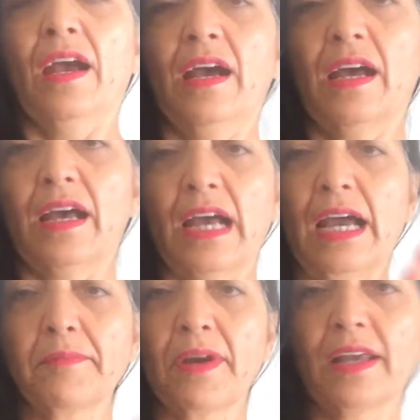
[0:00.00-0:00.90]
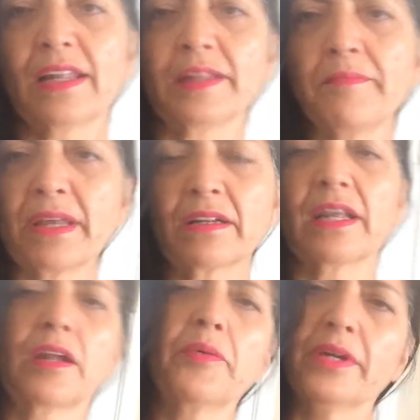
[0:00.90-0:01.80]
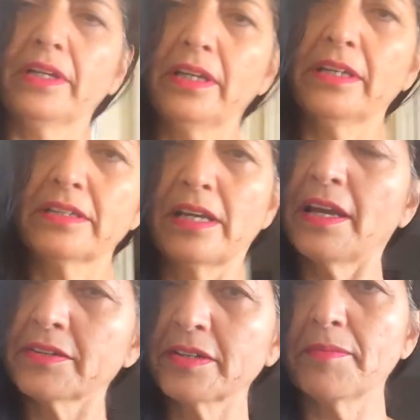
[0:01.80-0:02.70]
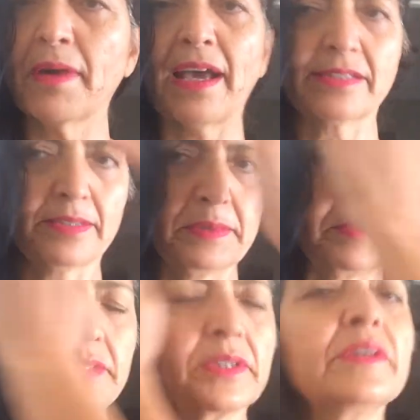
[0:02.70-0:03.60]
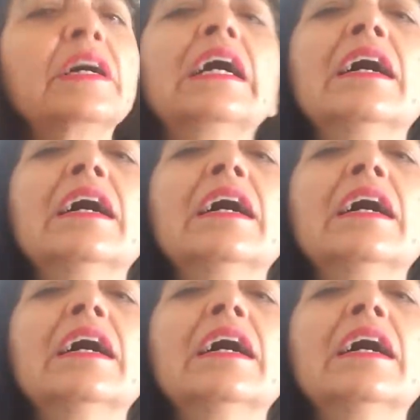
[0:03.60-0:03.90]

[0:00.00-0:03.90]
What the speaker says: kind of in the middle. I don't want to get to the maximum. So